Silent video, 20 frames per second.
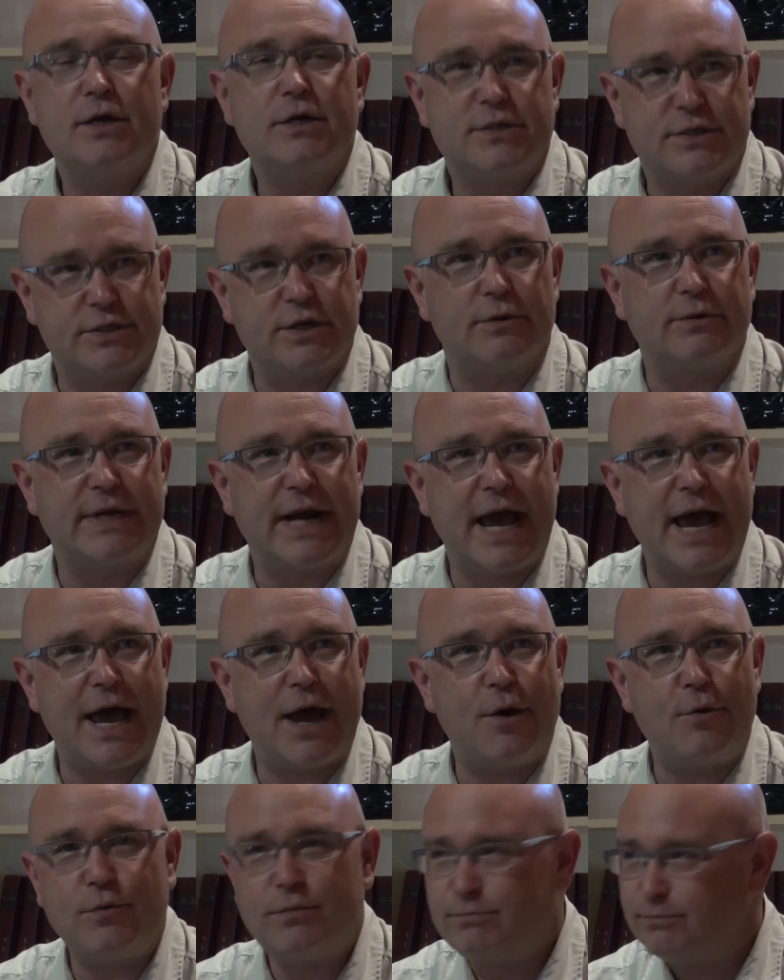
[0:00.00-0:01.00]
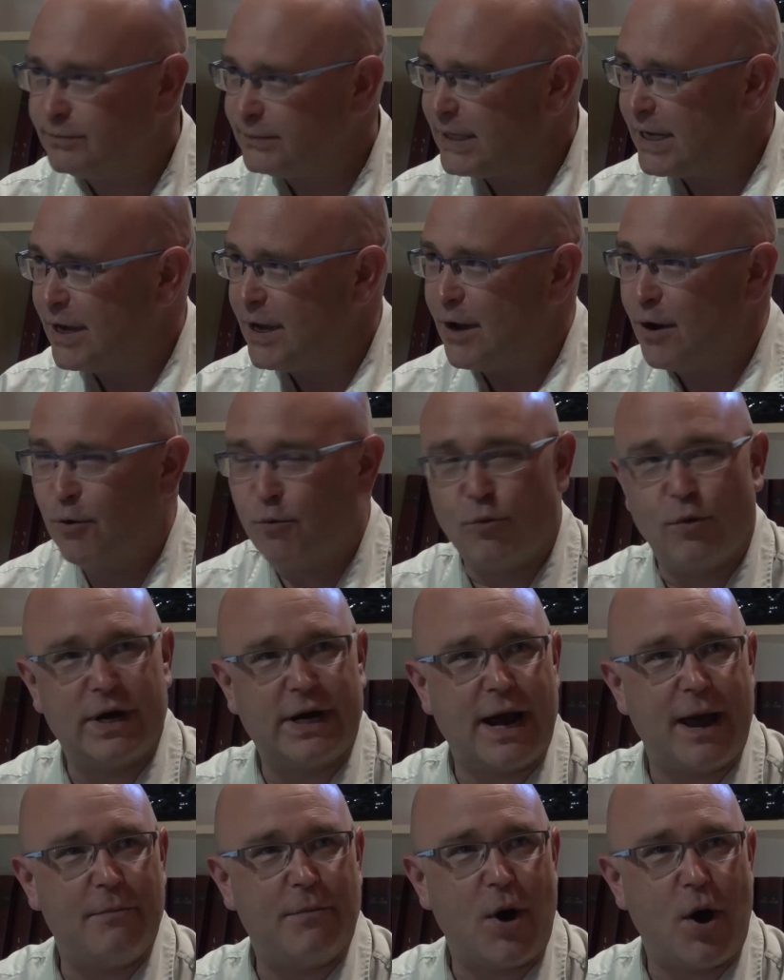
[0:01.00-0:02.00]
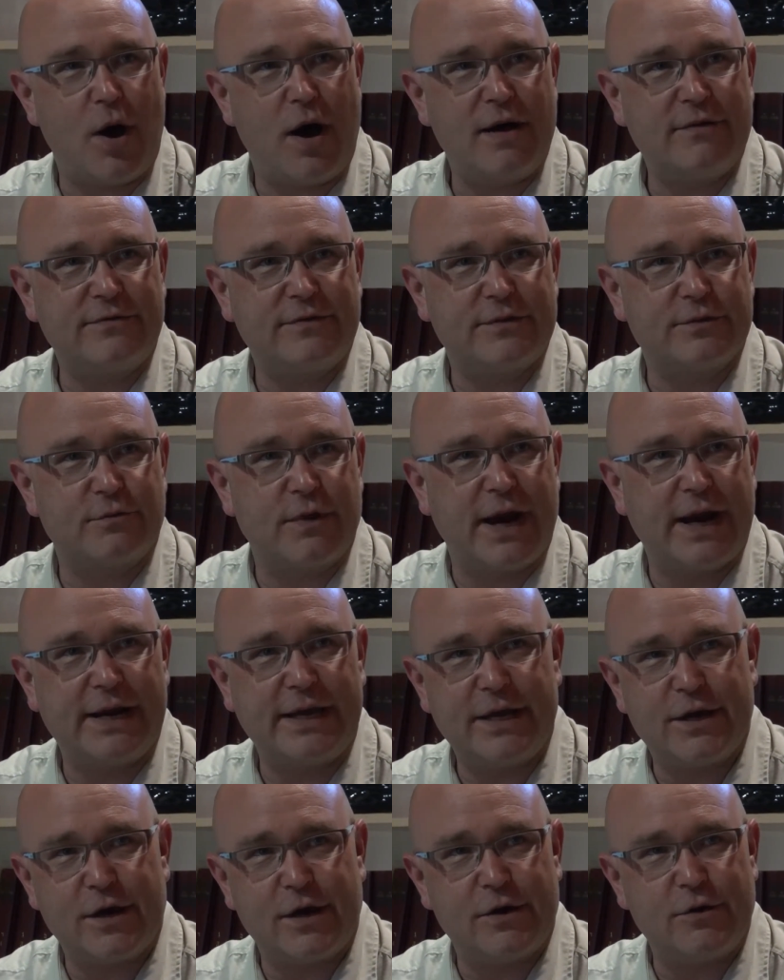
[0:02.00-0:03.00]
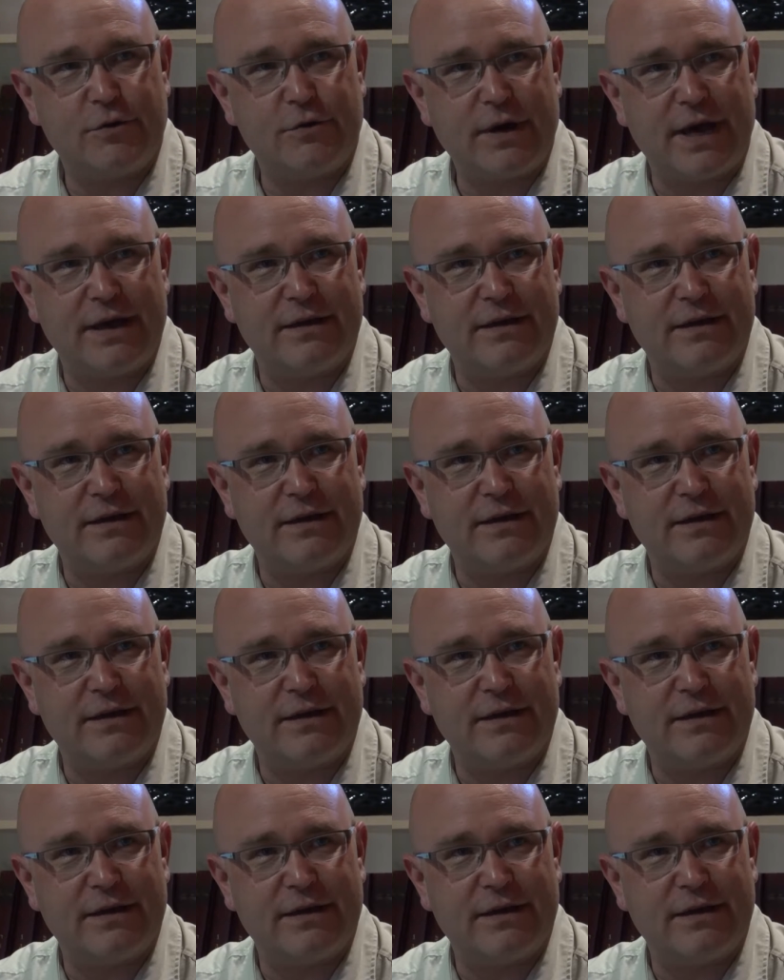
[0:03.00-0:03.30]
So now when I'm off the radio,